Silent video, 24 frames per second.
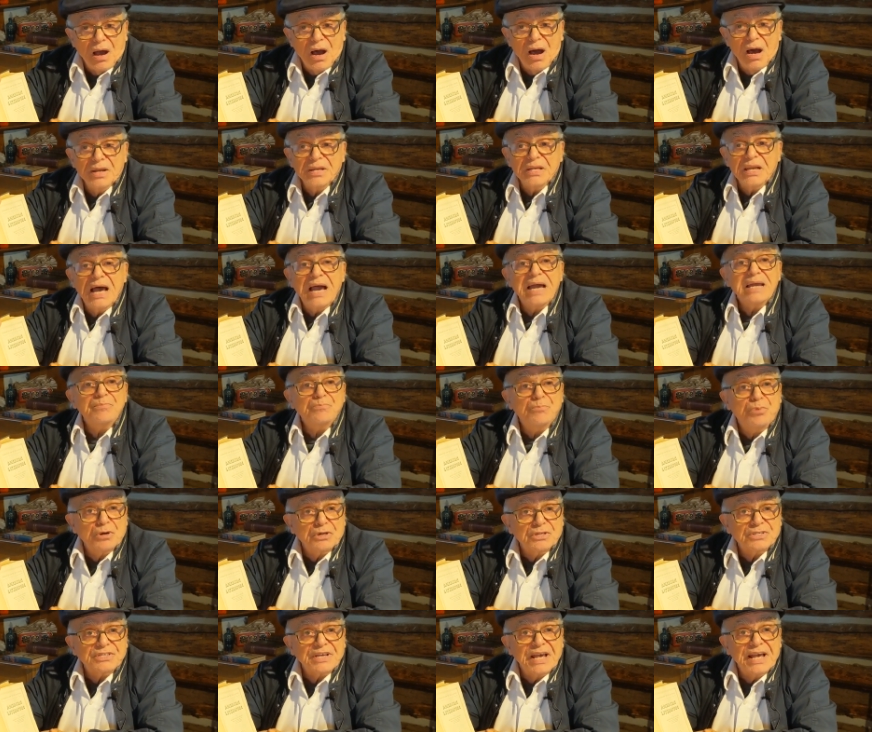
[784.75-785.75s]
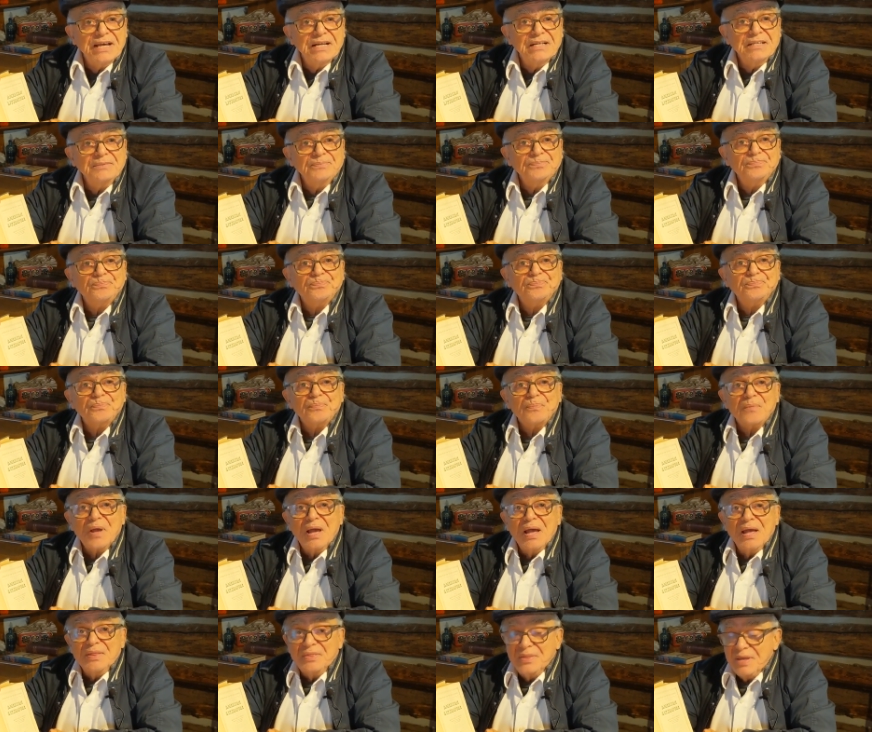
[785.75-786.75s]
online book sale
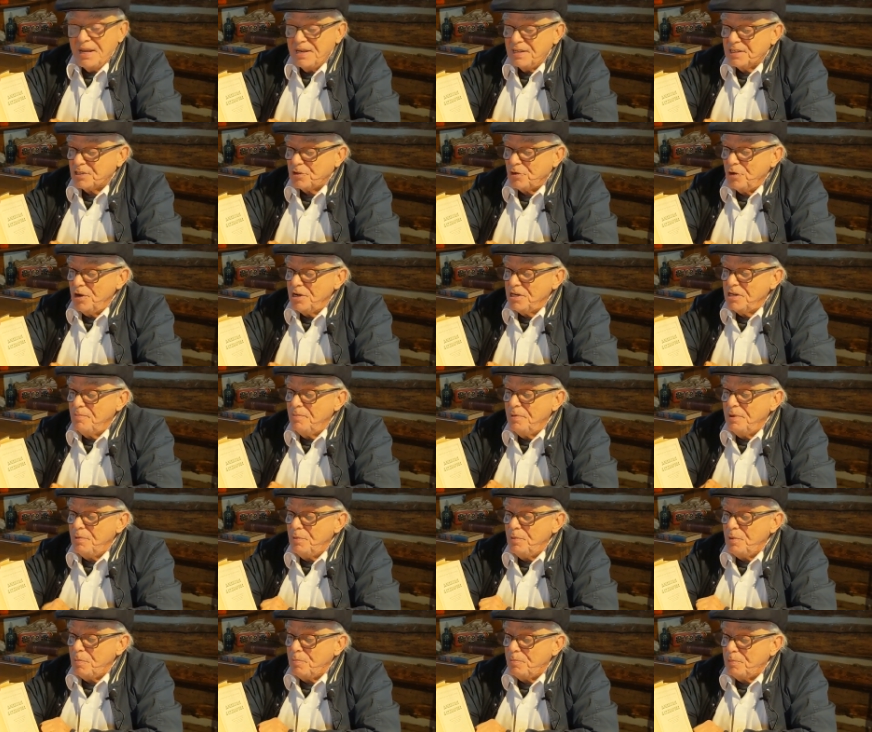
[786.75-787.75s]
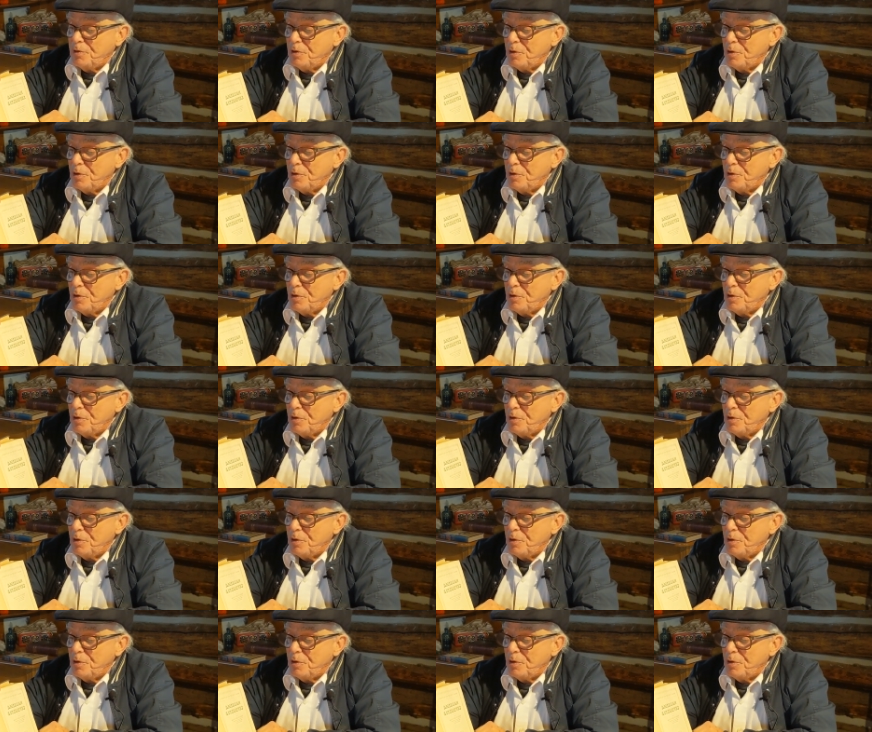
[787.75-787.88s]
that is going to be